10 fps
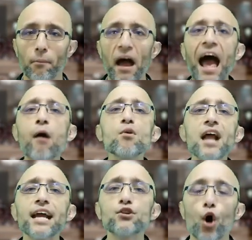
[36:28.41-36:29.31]
How would I
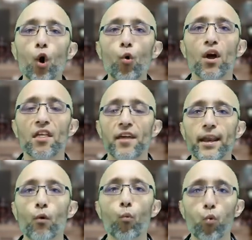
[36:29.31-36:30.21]
know that it
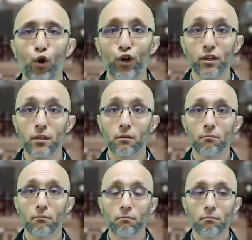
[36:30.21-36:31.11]
worked?
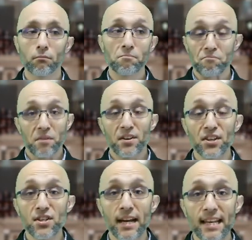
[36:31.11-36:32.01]
It doesn't
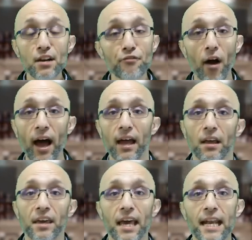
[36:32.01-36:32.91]
identify
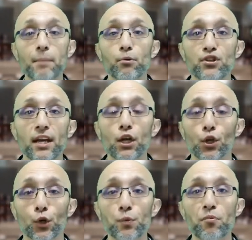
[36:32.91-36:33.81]
any particular
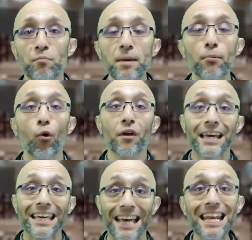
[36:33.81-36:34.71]
group of people
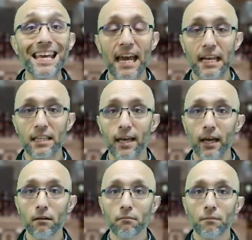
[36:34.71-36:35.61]
getting anything.
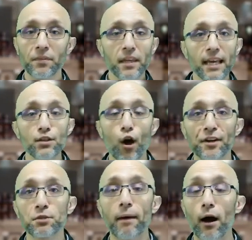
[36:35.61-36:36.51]
It talks
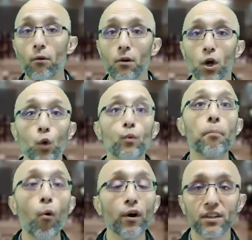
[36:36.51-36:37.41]
about
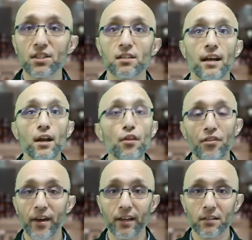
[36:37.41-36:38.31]
reports and other
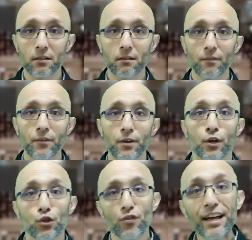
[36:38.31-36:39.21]
things.
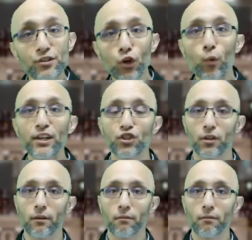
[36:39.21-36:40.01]
So that's your question.